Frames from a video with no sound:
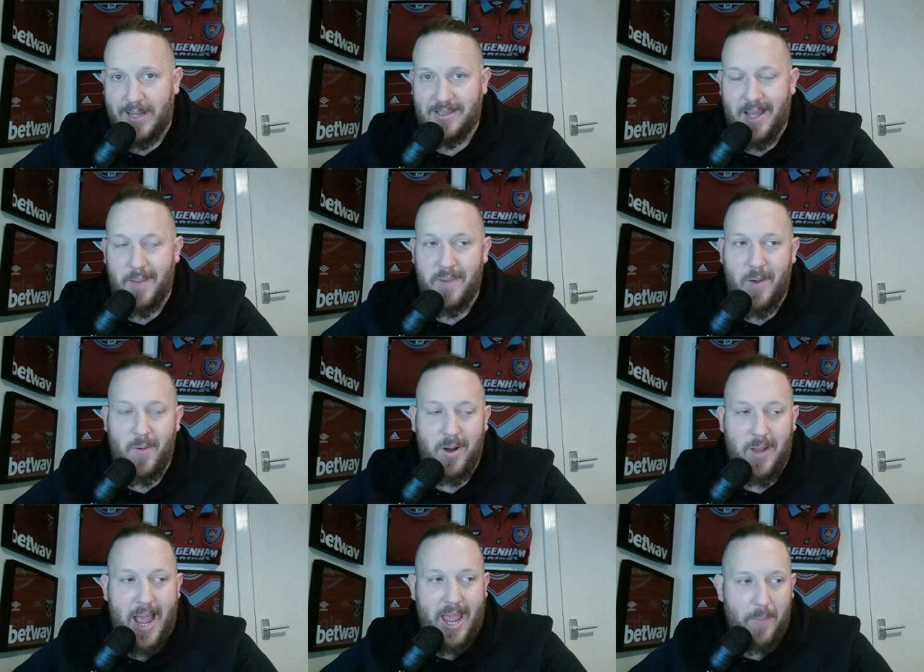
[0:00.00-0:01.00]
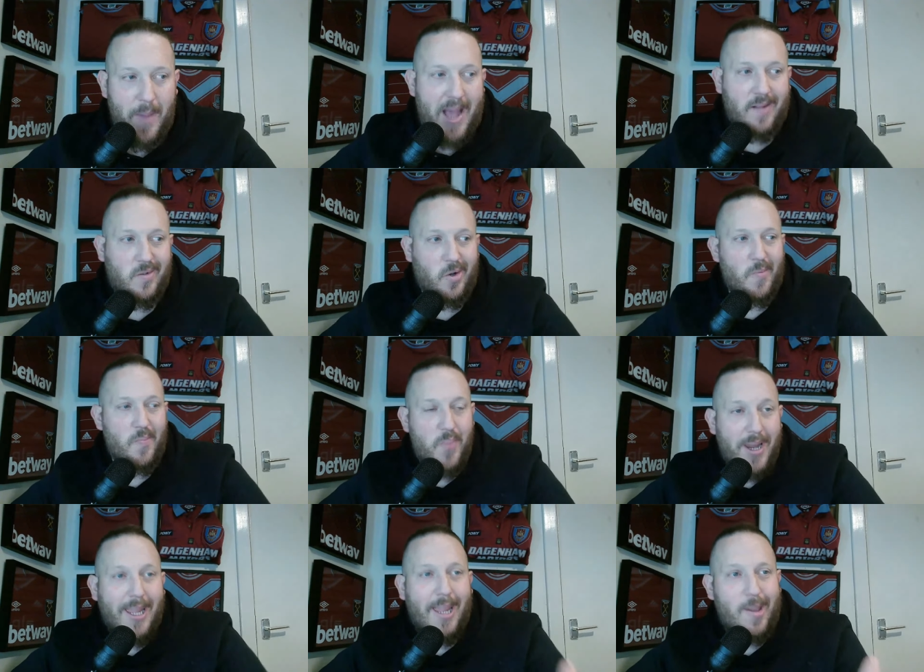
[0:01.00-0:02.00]
West Ham Network. I am Anton,
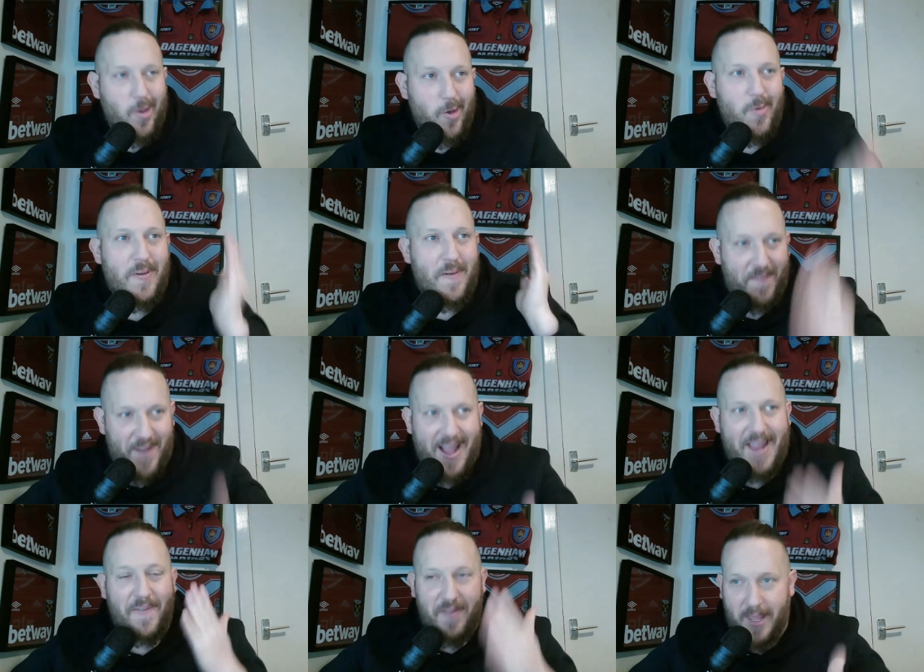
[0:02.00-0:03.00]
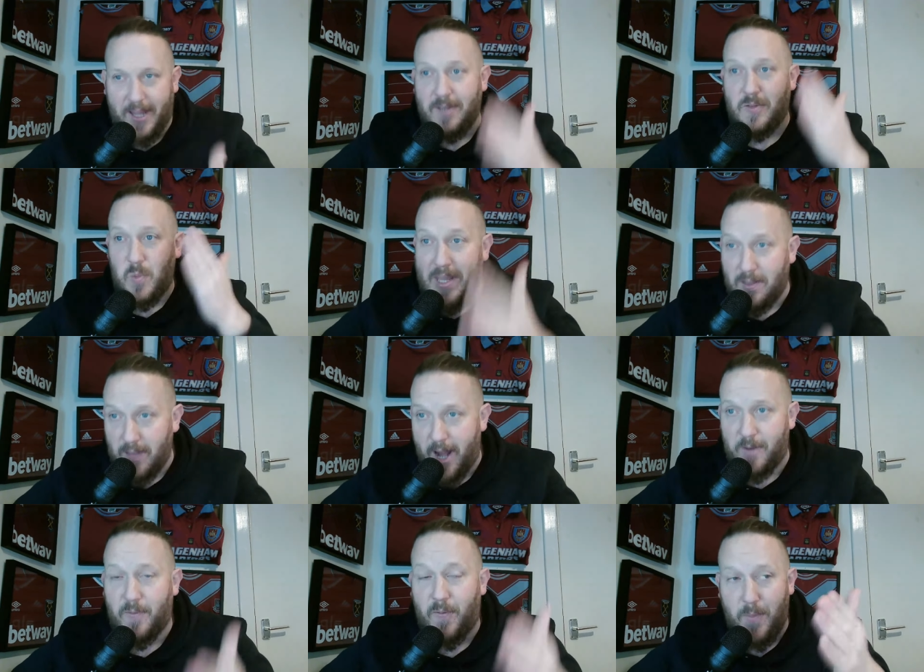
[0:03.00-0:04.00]
bringing you the five things we
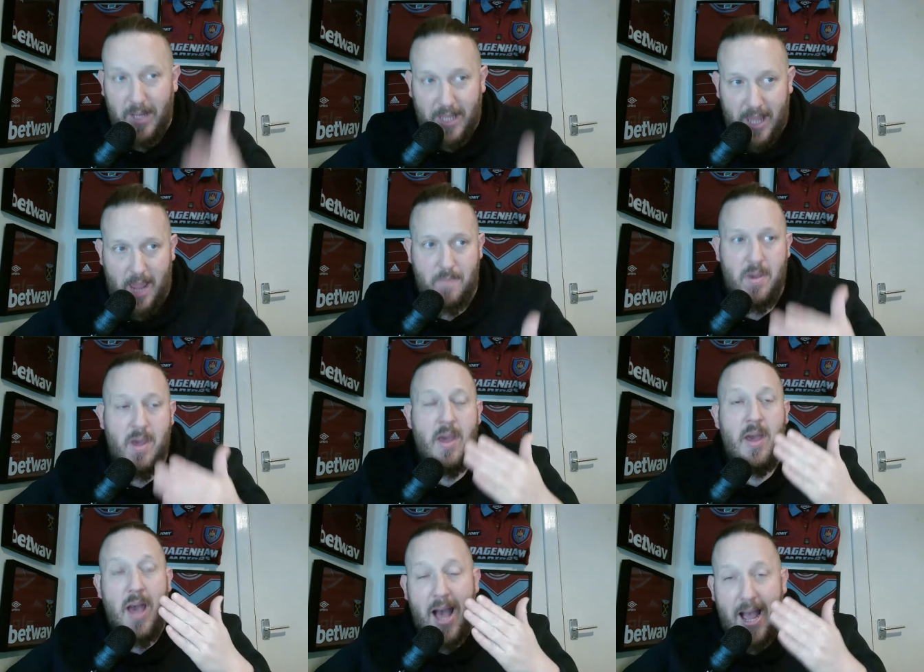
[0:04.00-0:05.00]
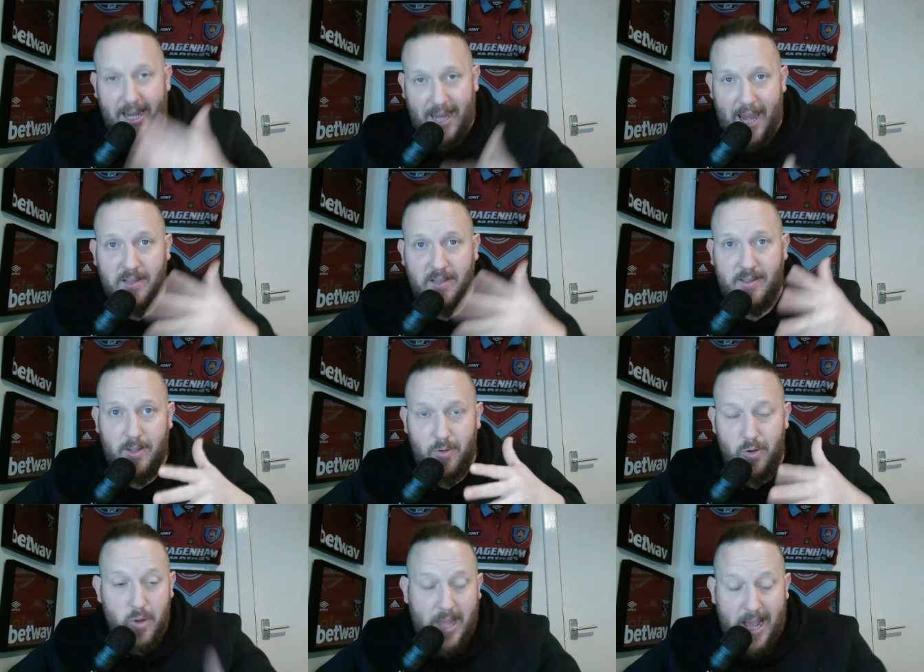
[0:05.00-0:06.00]
learnt from the game against
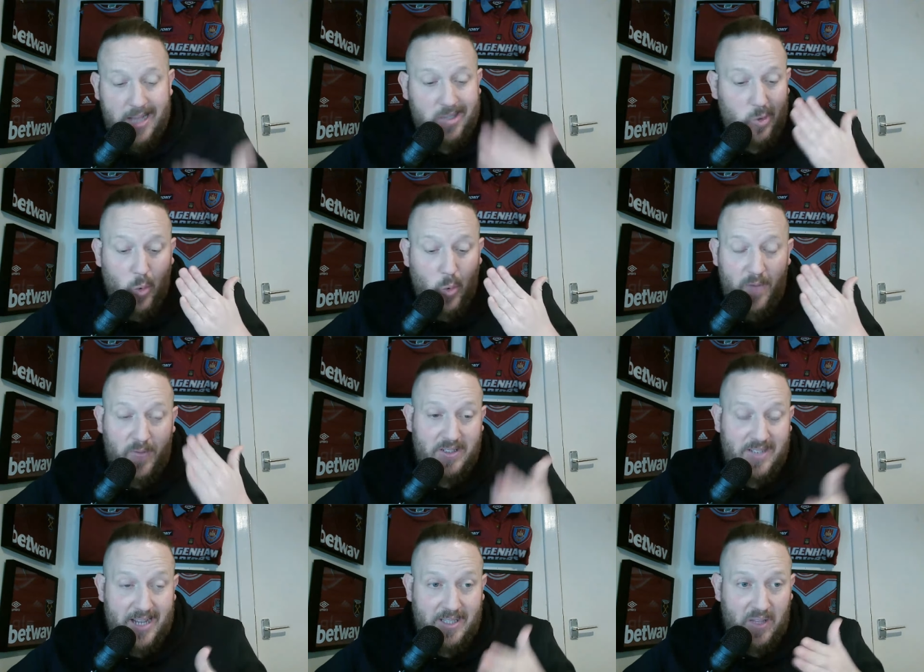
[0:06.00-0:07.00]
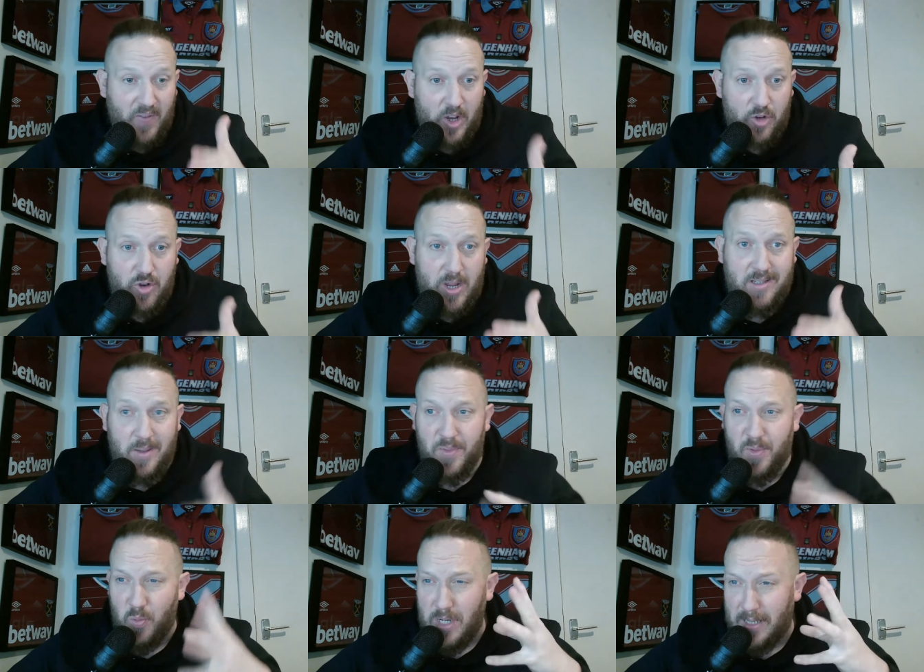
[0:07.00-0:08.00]
Newcastle. What a fantastic victory. It's
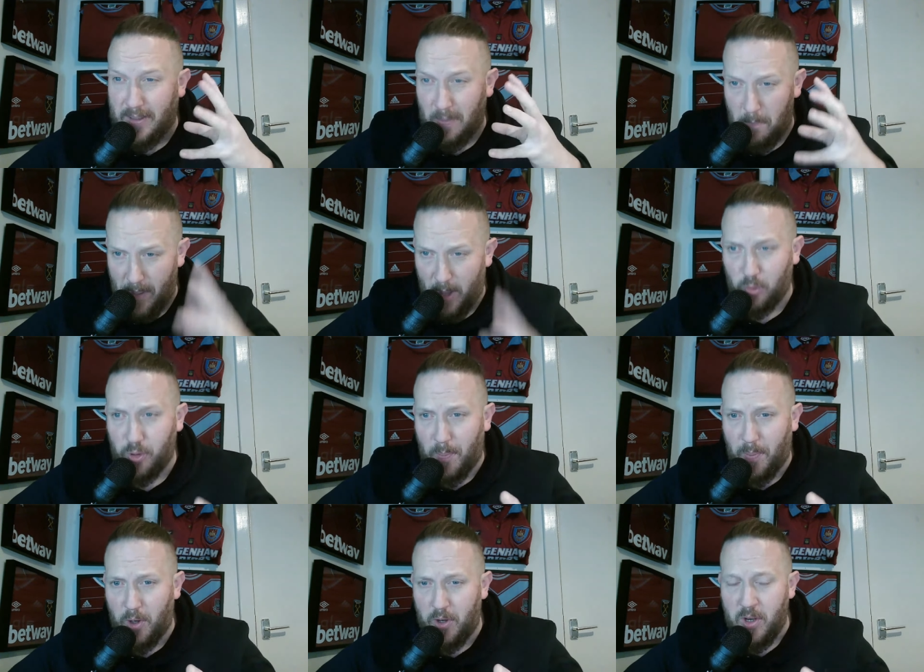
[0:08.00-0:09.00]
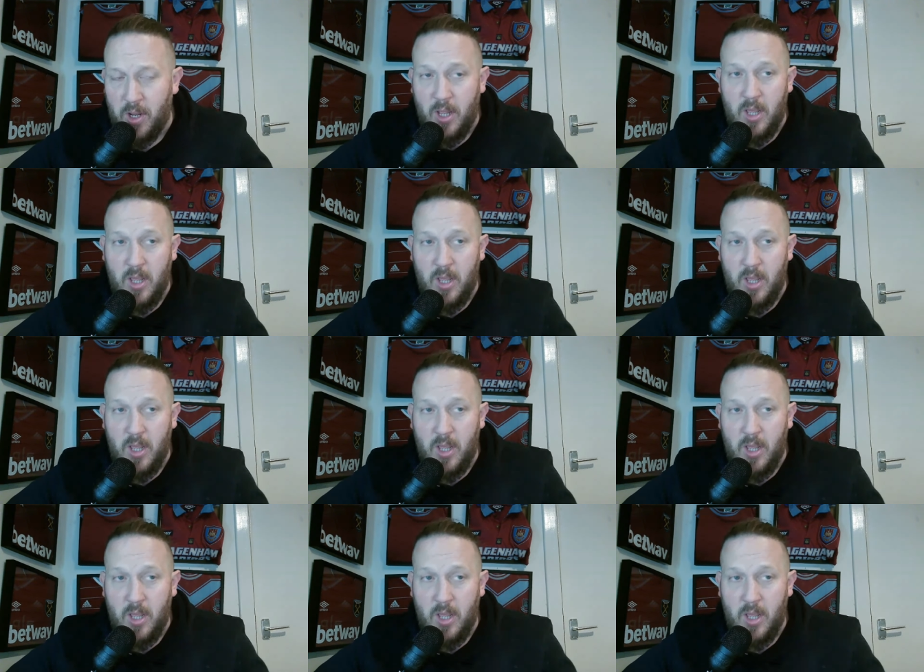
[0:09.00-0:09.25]
something we need to build upon.